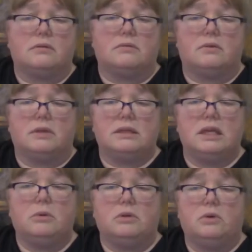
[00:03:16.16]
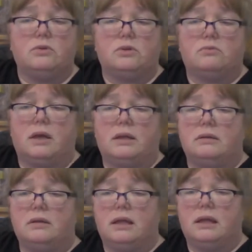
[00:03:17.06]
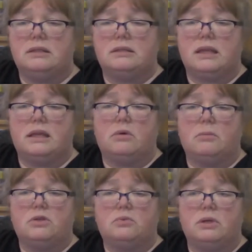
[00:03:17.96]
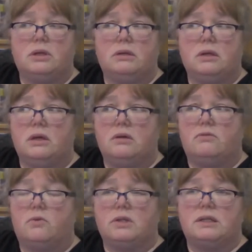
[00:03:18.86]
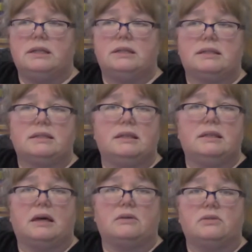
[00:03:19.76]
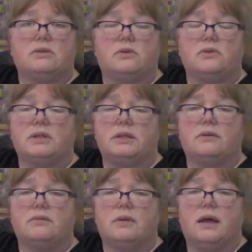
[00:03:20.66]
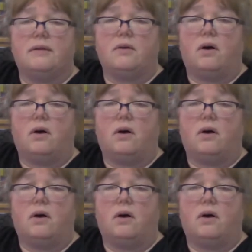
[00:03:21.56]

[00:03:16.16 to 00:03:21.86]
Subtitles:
the team alone to run is anywhere between $14,000 to $16,000 a year. And all